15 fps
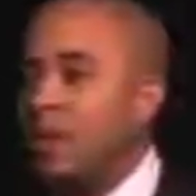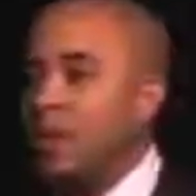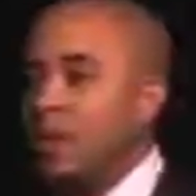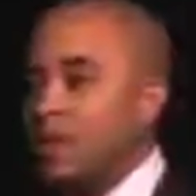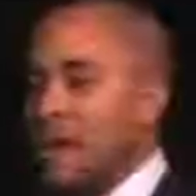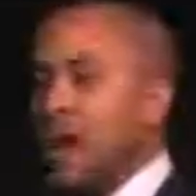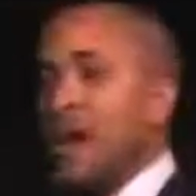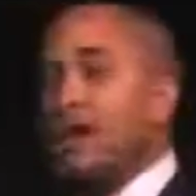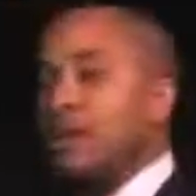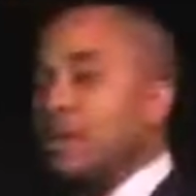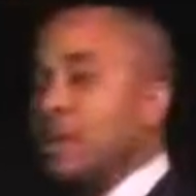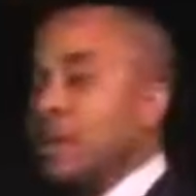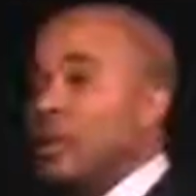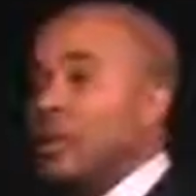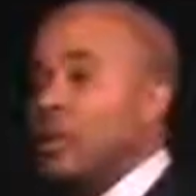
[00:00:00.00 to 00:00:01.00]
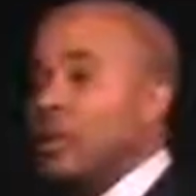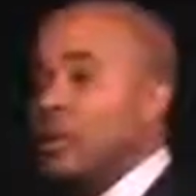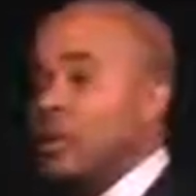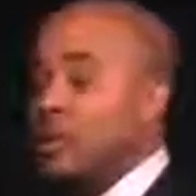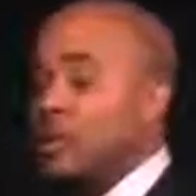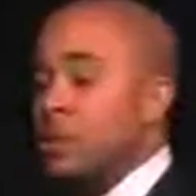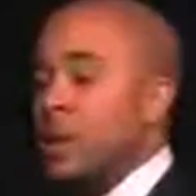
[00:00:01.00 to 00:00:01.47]
was I actually
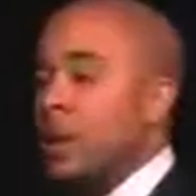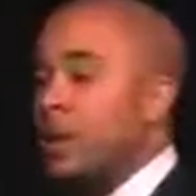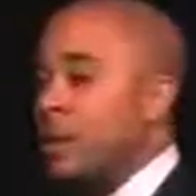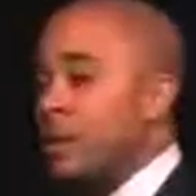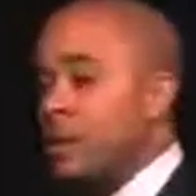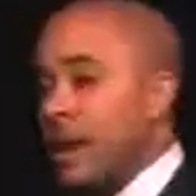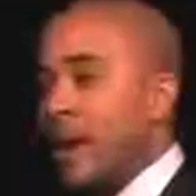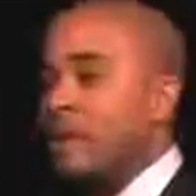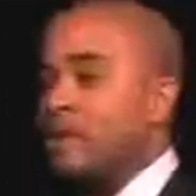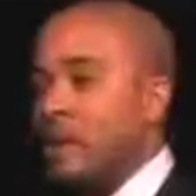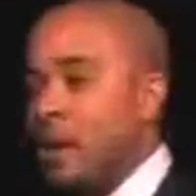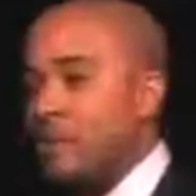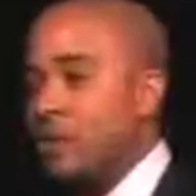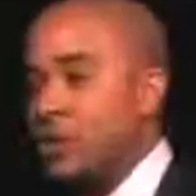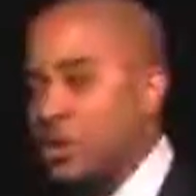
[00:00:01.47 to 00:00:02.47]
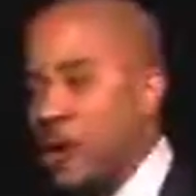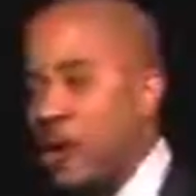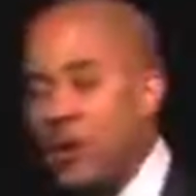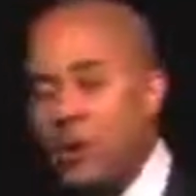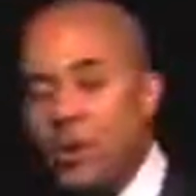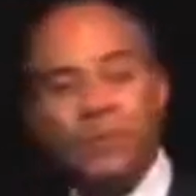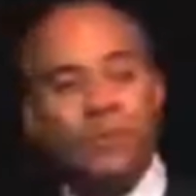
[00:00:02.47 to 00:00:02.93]
was in downtown
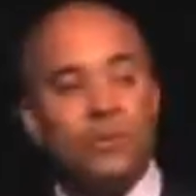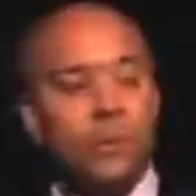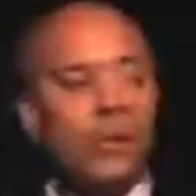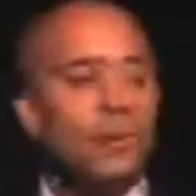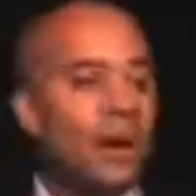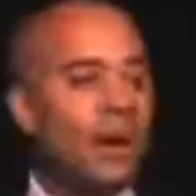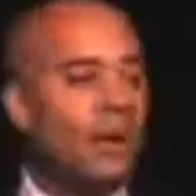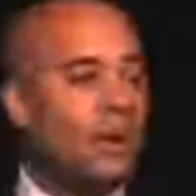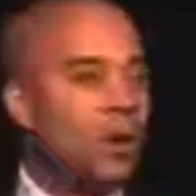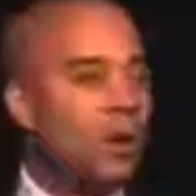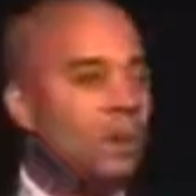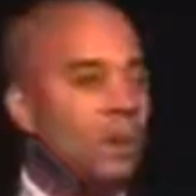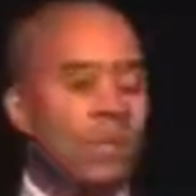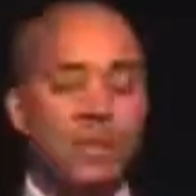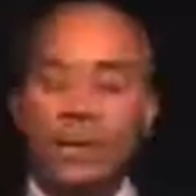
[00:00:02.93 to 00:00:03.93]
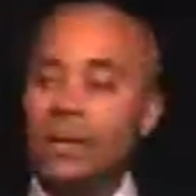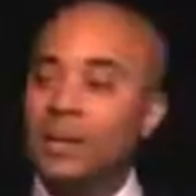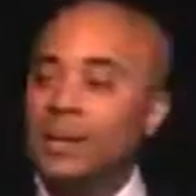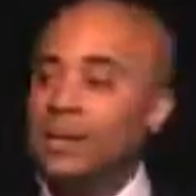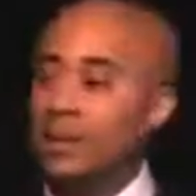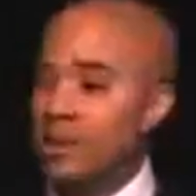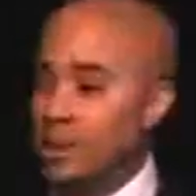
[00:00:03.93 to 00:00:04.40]
Chicago, and a friend of mine called me and said,
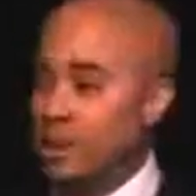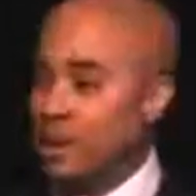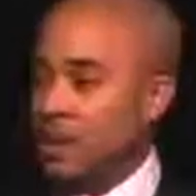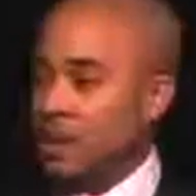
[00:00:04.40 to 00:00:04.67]
listen,